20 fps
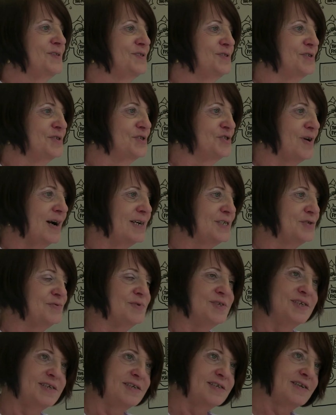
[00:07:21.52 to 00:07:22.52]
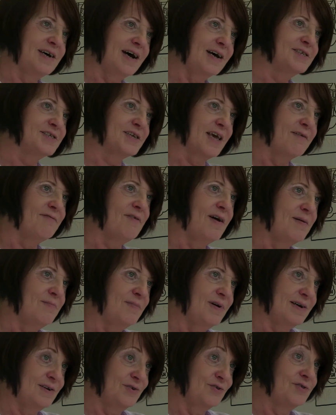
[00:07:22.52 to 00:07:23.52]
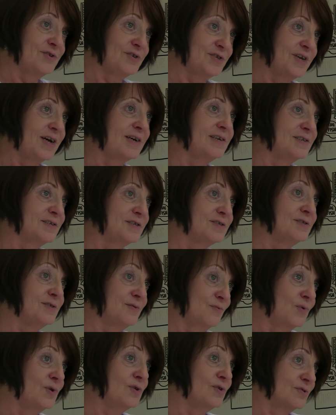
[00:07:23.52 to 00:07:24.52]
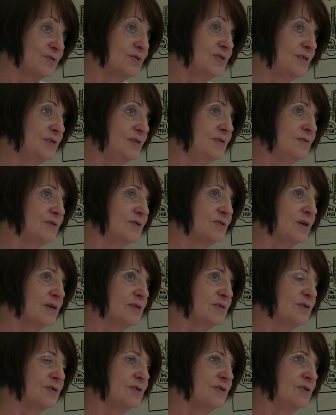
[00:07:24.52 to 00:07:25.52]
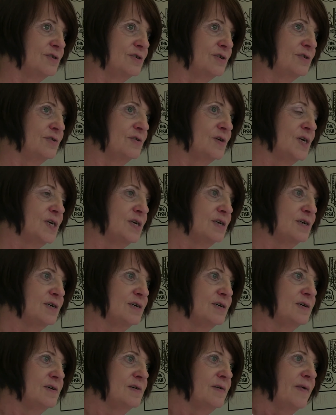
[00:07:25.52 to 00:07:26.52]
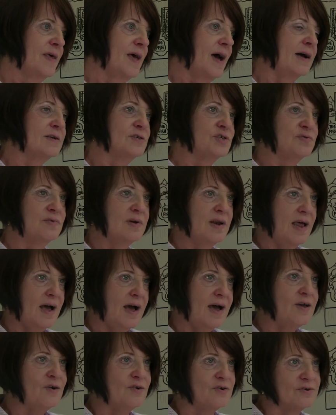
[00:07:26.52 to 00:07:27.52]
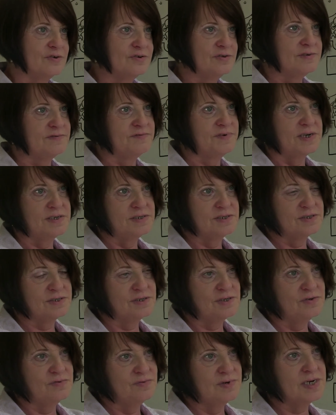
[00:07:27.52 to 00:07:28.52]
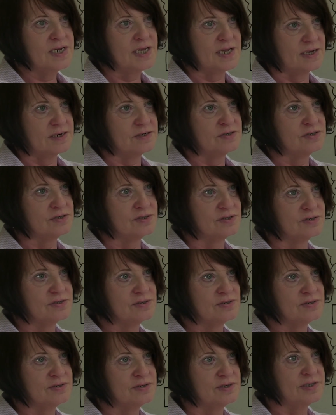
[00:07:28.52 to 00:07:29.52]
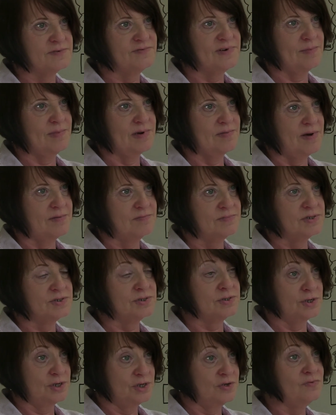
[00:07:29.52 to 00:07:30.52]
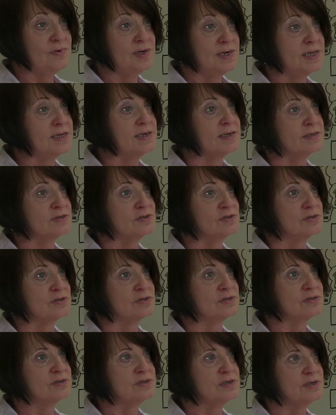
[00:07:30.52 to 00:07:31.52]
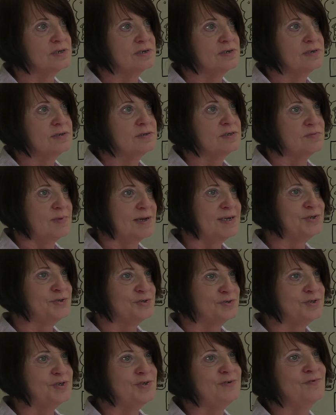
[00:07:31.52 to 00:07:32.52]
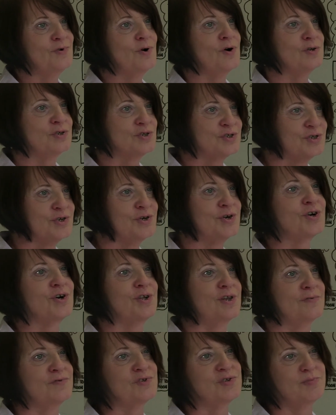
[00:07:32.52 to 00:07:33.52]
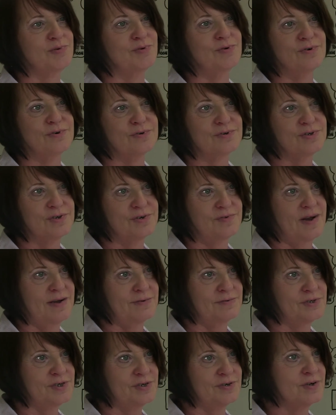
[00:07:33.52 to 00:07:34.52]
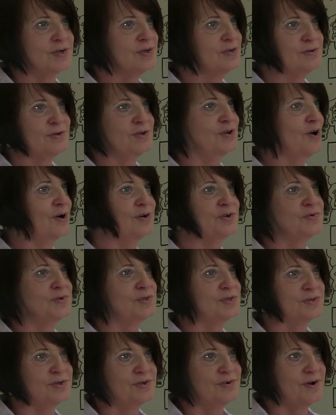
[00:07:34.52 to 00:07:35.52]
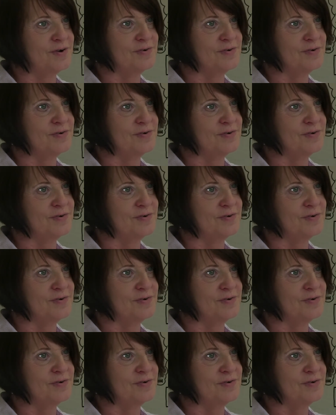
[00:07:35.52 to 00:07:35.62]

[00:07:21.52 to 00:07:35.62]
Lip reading: to try to resist Ask FM and other sites that will continue to try to hurt you, and to rely on the friends that you really can trust and the family members that you really can trust, to make sure that you've got a circle of support around you. You can't do it on your